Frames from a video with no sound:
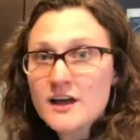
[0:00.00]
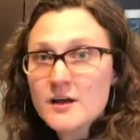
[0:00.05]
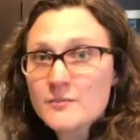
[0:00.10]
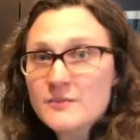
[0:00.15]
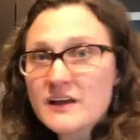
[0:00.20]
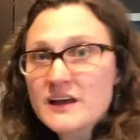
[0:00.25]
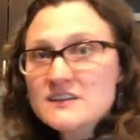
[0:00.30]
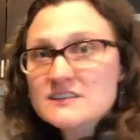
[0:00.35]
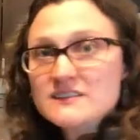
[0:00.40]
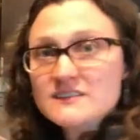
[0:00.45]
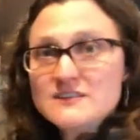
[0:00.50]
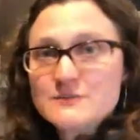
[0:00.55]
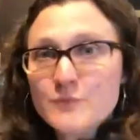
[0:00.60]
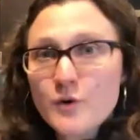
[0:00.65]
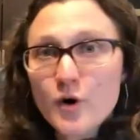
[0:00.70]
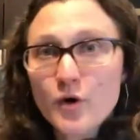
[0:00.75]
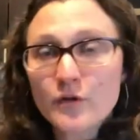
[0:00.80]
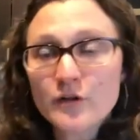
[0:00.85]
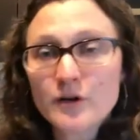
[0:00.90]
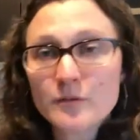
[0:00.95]
because it's
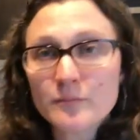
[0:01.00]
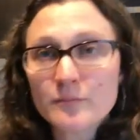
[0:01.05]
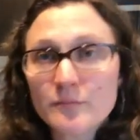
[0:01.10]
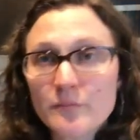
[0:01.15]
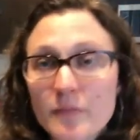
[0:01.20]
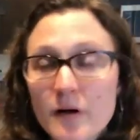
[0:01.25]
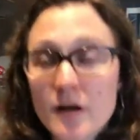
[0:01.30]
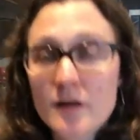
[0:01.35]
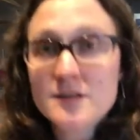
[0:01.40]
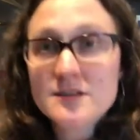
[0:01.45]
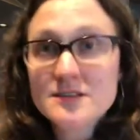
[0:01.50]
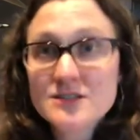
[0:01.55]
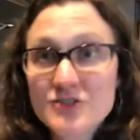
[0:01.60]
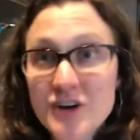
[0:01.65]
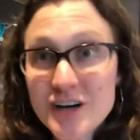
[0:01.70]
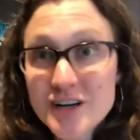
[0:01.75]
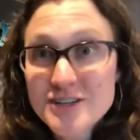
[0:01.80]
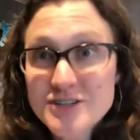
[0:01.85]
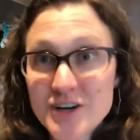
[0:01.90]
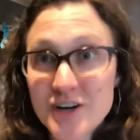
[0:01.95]
polar
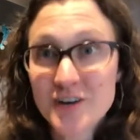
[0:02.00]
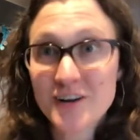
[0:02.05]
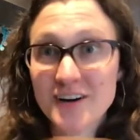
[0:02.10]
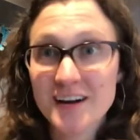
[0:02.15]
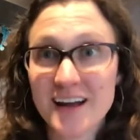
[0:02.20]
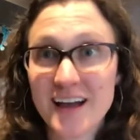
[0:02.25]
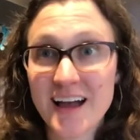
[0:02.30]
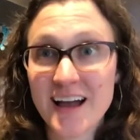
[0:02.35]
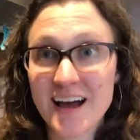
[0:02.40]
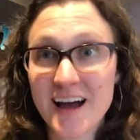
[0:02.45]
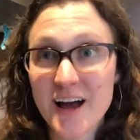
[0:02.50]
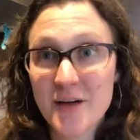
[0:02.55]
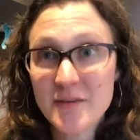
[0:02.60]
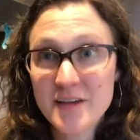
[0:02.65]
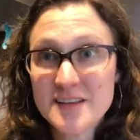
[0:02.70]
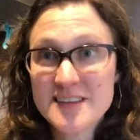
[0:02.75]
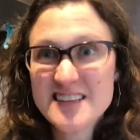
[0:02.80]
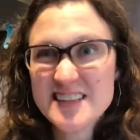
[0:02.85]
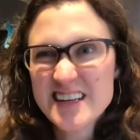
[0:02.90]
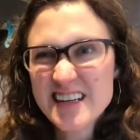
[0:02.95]
structure.
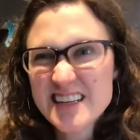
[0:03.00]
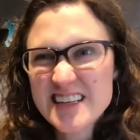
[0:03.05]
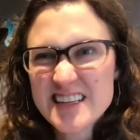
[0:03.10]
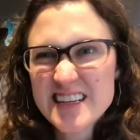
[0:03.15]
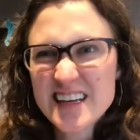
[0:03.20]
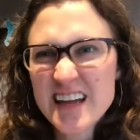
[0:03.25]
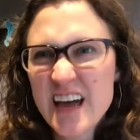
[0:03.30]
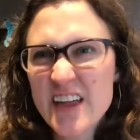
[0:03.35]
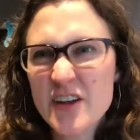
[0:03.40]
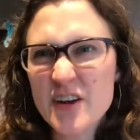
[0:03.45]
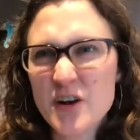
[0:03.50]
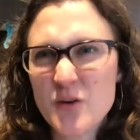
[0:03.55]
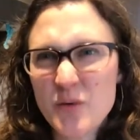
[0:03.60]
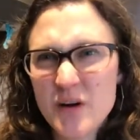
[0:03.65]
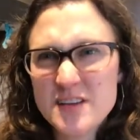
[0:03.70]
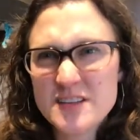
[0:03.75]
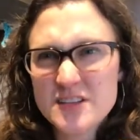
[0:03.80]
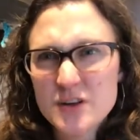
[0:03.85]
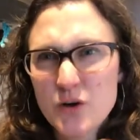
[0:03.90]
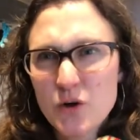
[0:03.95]
It sticks together, it
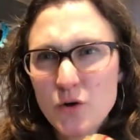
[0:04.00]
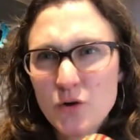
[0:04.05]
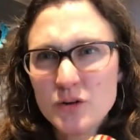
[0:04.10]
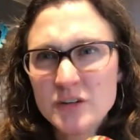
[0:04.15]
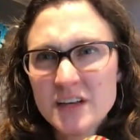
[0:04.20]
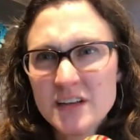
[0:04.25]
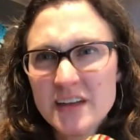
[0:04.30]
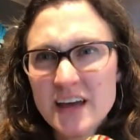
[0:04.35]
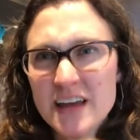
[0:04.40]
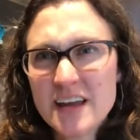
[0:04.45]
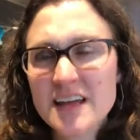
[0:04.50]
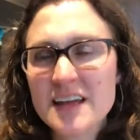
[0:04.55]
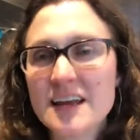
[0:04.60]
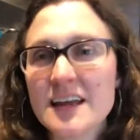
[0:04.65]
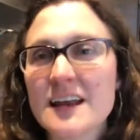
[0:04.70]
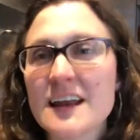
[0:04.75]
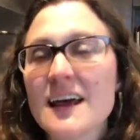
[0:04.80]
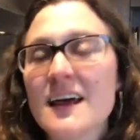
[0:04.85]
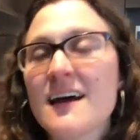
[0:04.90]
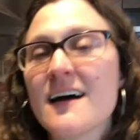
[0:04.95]
wants to hold in that
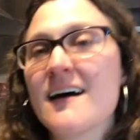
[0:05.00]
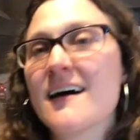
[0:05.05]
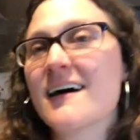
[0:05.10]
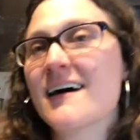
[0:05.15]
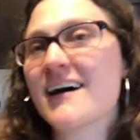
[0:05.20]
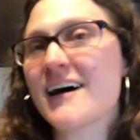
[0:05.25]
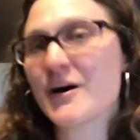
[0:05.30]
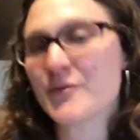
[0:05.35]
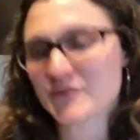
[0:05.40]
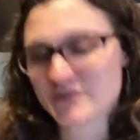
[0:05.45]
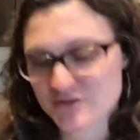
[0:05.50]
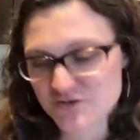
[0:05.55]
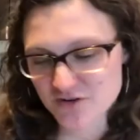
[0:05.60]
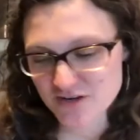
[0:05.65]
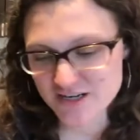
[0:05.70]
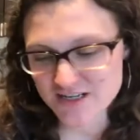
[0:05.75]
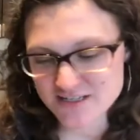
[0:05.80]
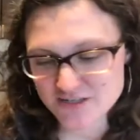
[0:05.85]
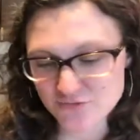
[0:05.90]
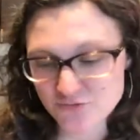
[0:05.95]
heat, which
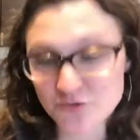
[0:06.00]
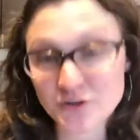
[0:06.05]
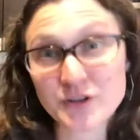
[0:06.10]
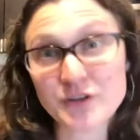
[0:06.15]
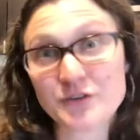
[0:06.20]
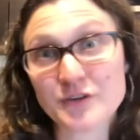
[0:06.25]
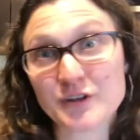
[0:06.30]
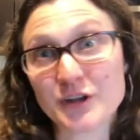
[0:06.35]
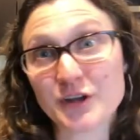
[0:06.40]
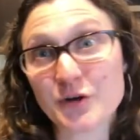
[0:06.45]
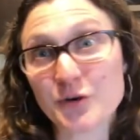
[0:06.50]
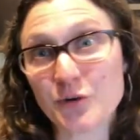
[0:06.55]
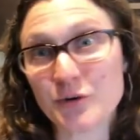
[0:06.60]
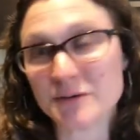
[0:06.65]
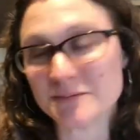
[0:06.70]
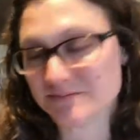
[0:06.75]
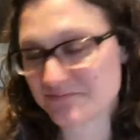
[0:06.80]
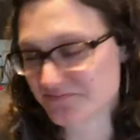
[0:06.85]
makes it really, really cool.